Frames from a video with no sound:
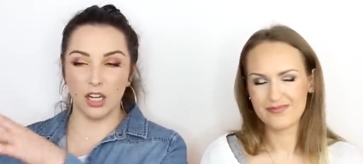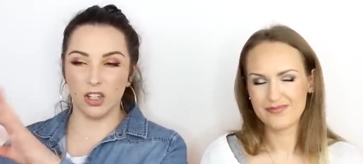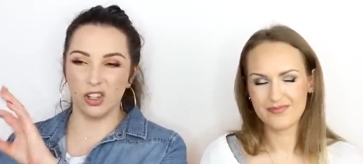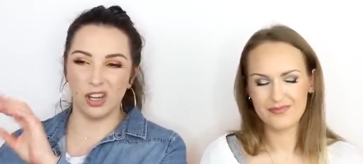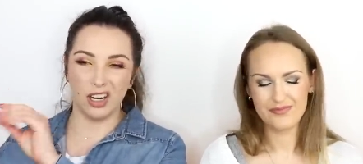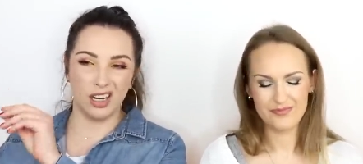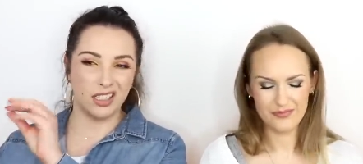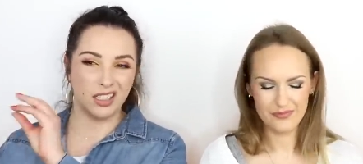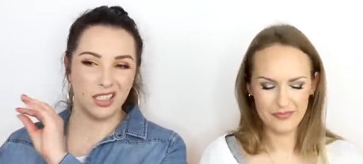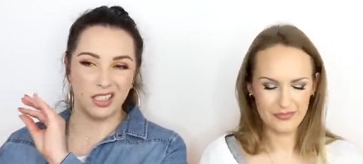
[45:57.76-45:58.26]

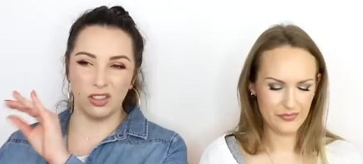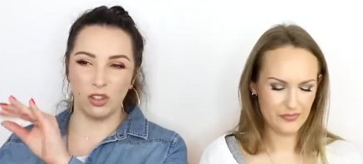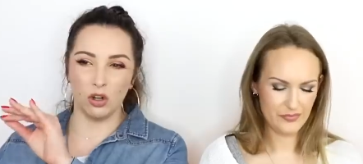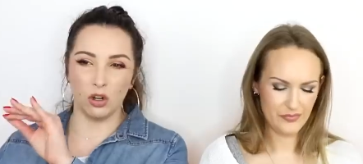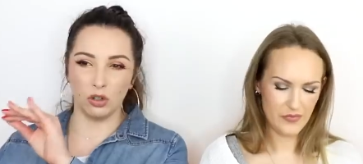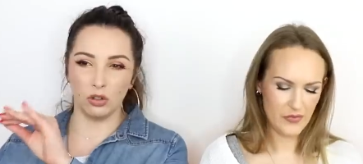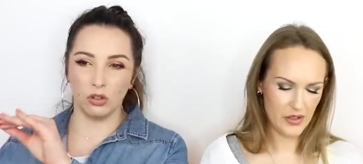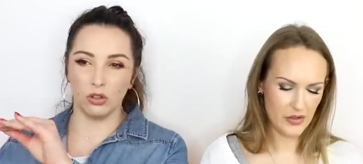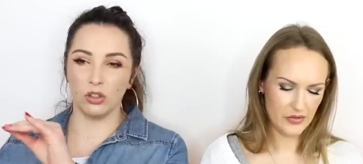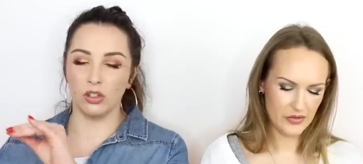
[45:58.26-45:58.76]
Speaker 1: shades, not
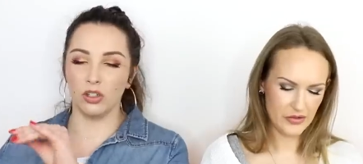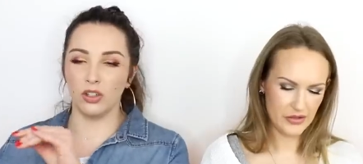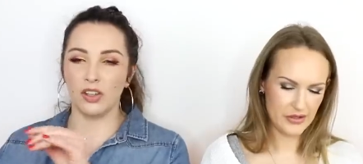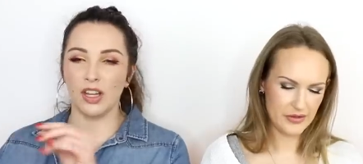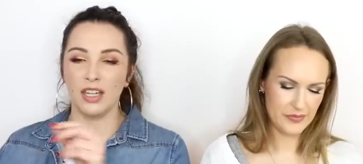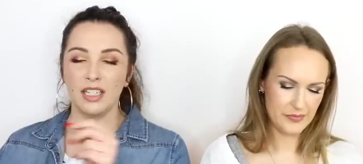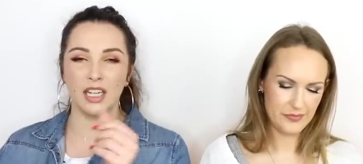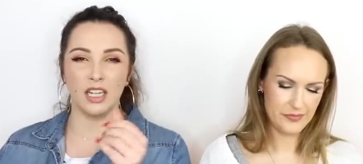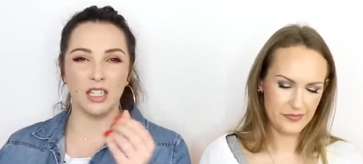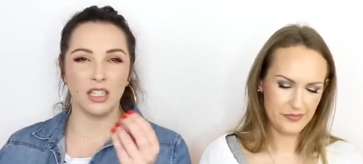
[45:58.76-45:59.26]
good. They
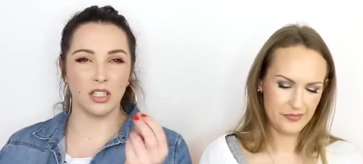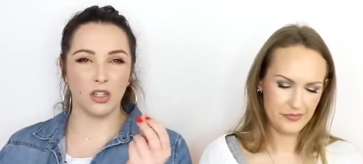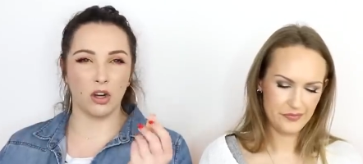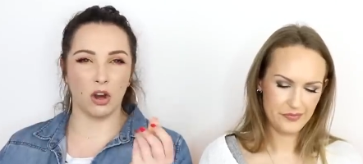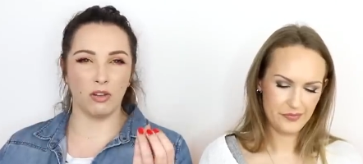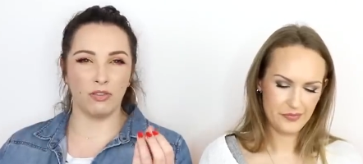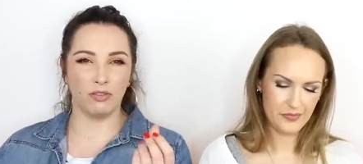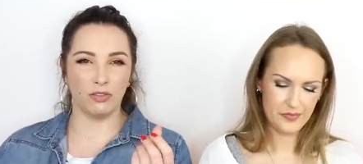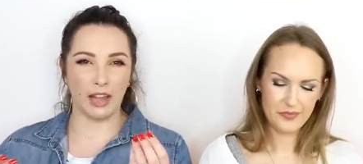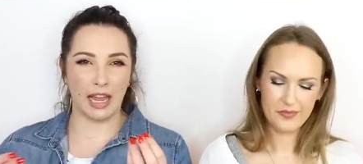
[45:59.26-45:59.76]
tend to go
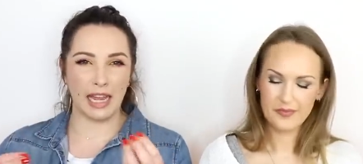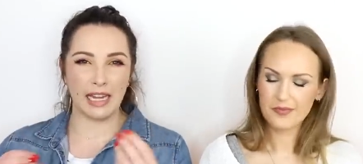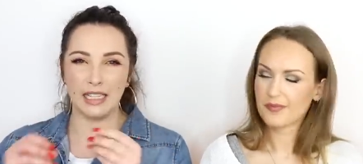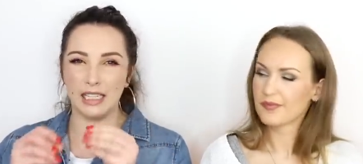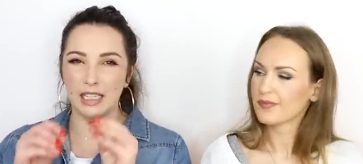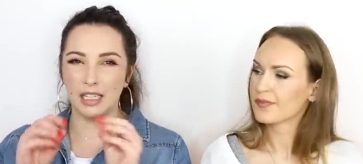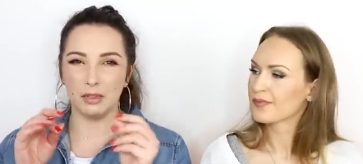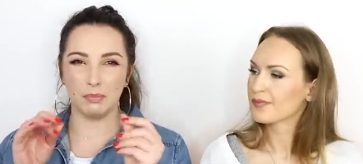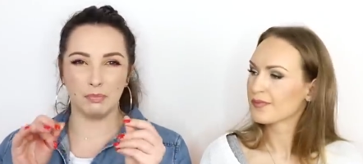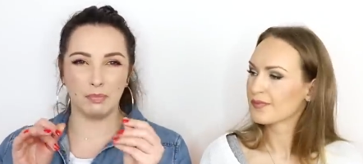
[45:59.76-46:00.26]

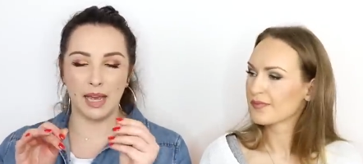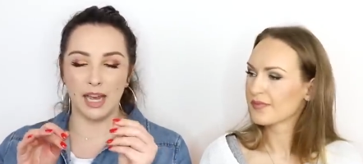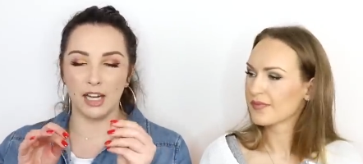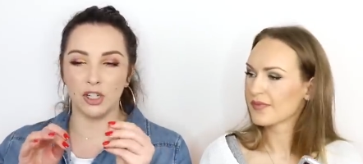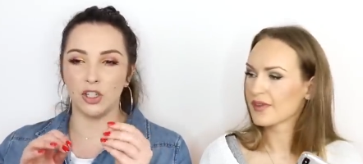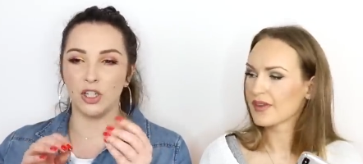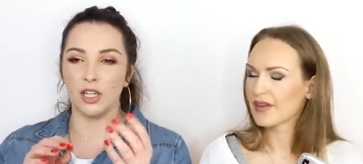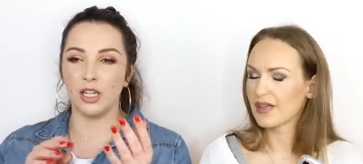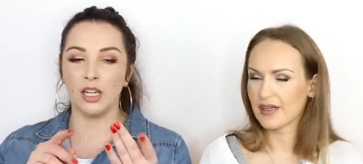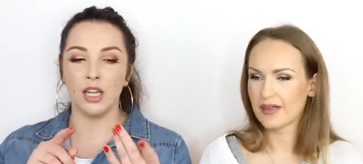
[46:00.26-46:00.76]
flaky and
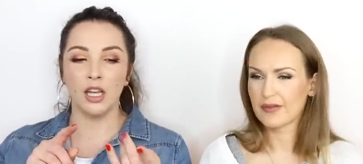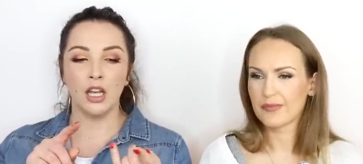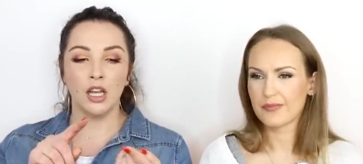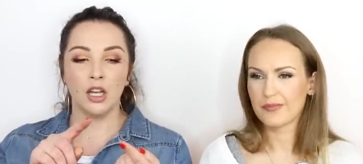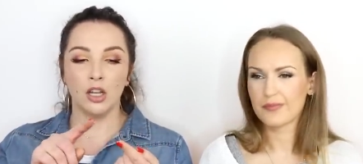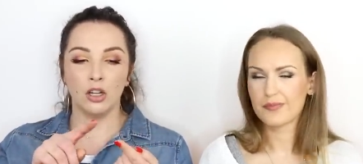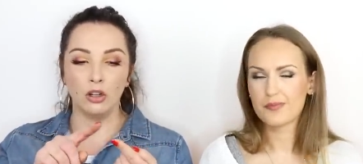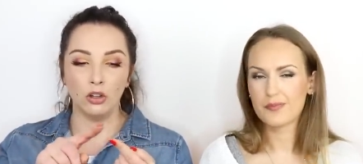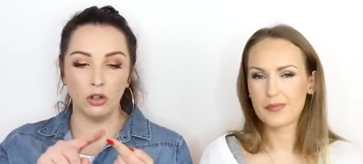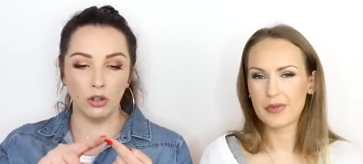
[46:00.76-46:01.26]
patchy. Yeah.
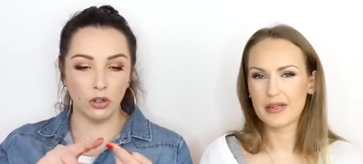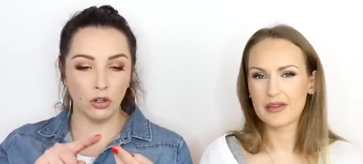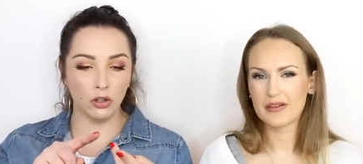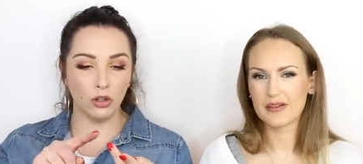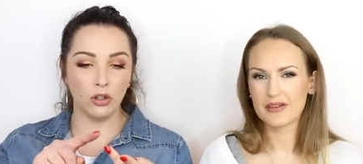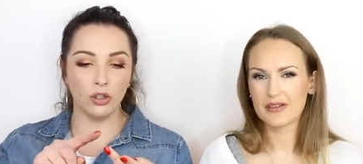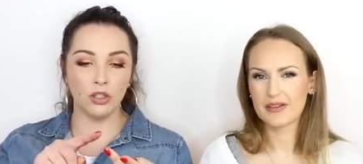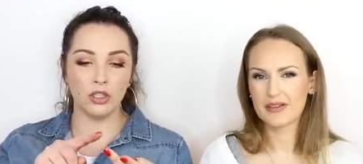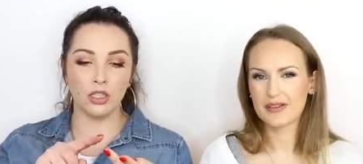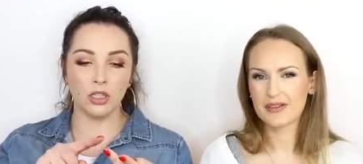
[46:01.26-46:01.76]

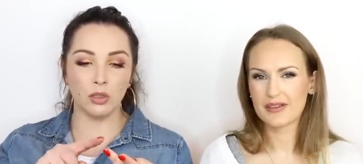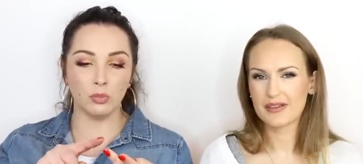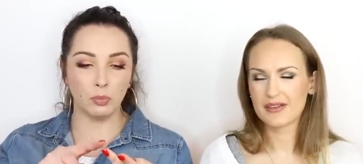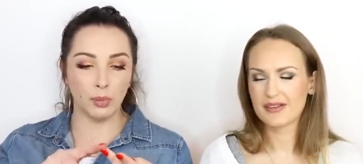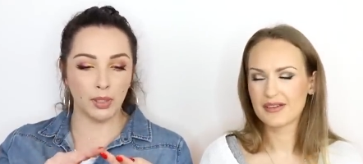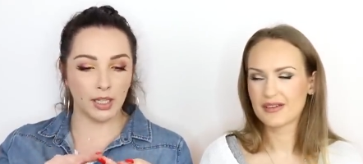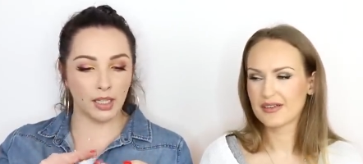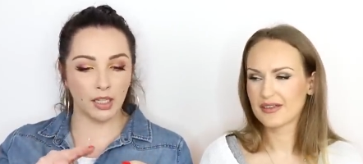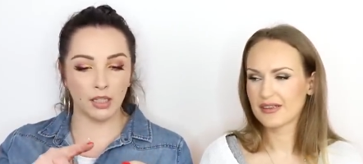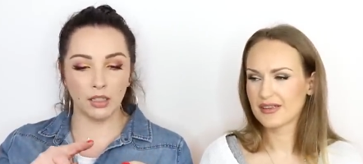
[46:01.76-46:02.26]
Nudes,
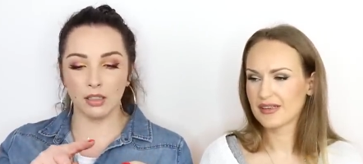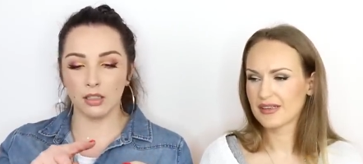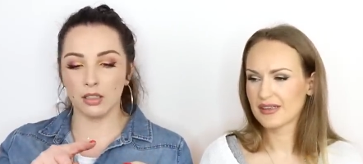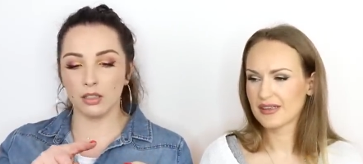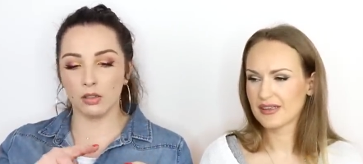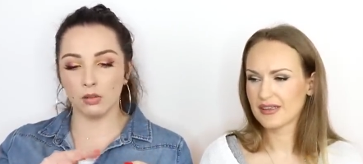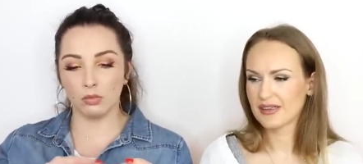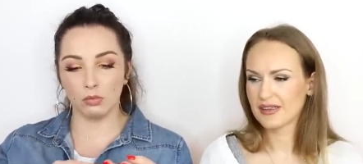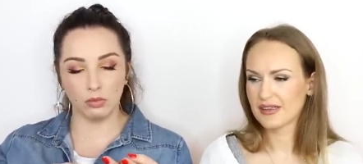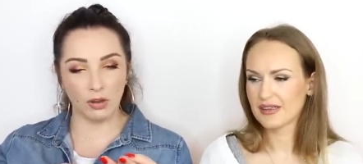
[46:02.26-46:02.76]
pinks,
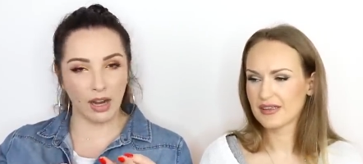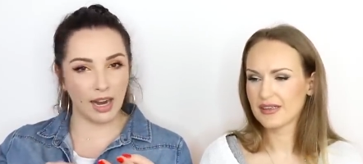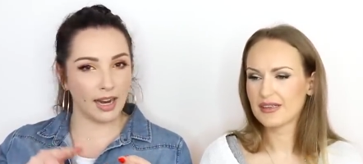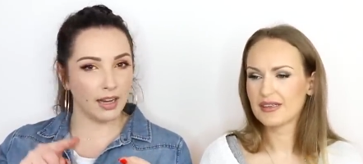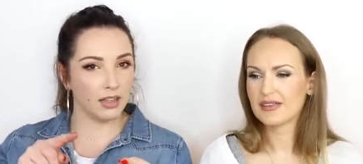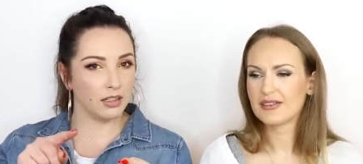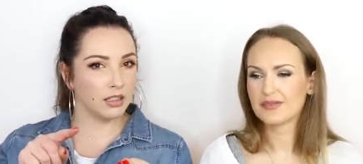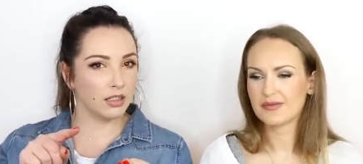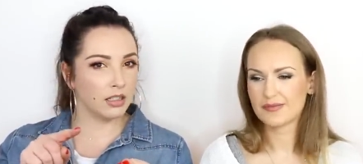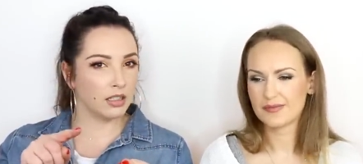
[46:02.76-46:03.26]

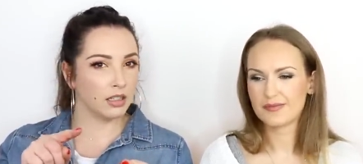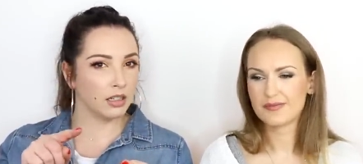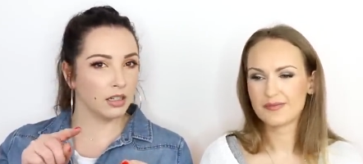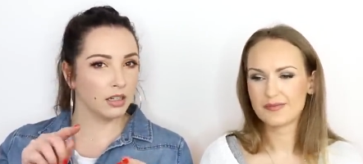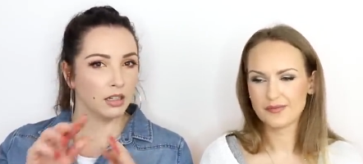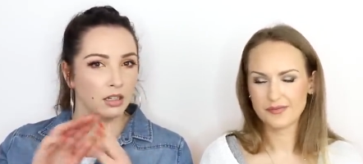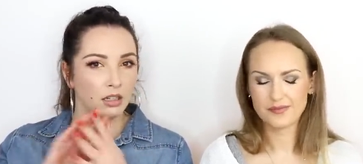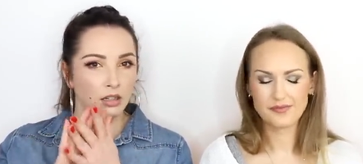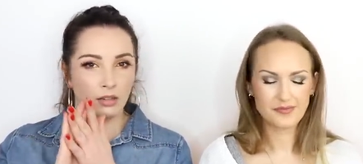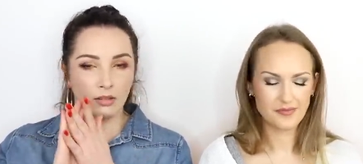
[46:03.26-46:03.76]
reds.
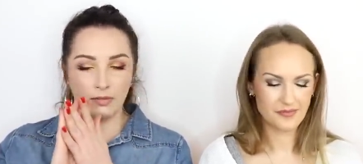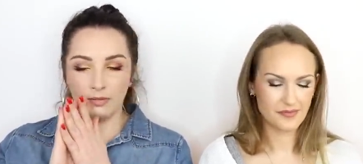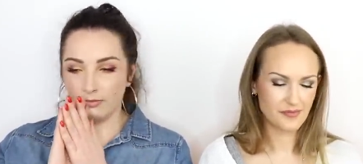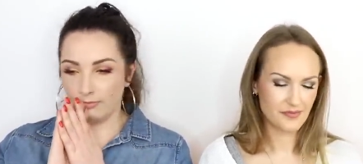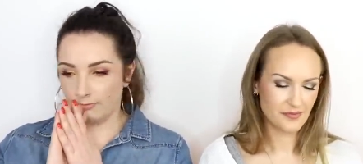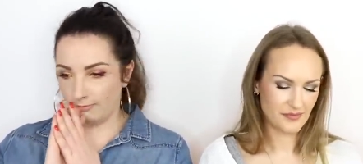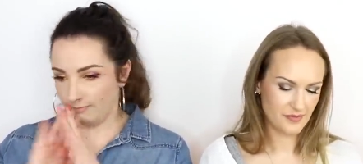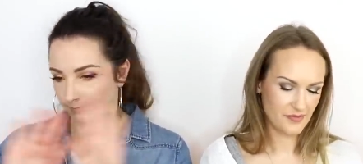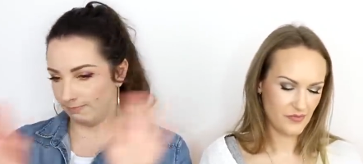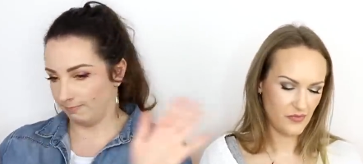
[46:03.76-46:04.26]

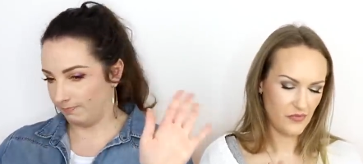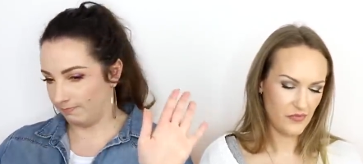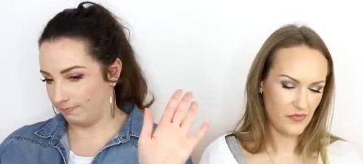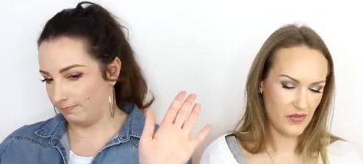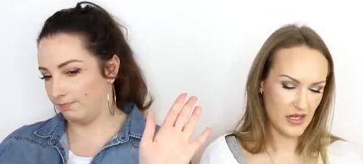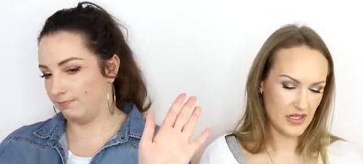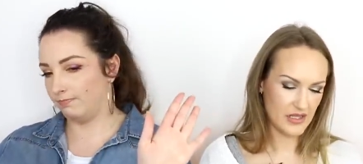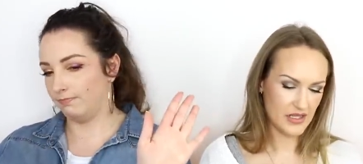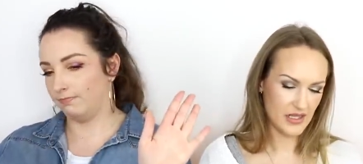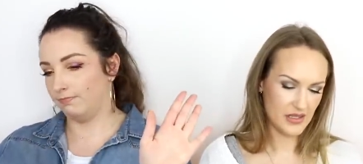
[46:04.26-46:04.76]

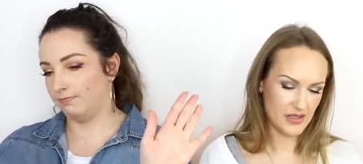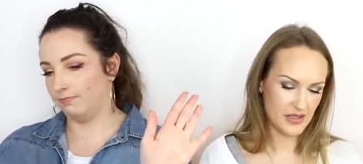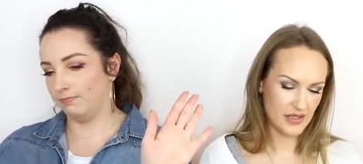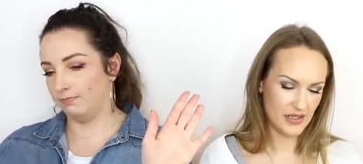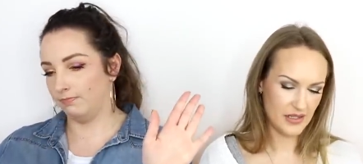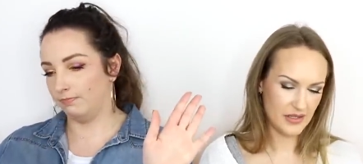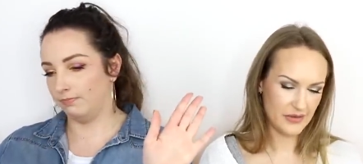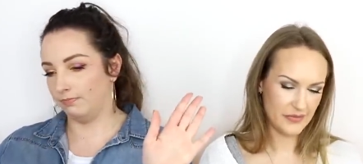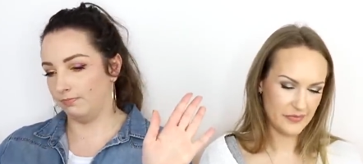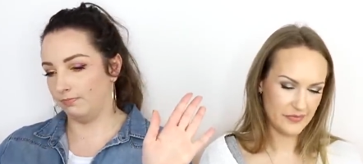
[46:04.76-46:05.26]
Speaker 2: Fantastic.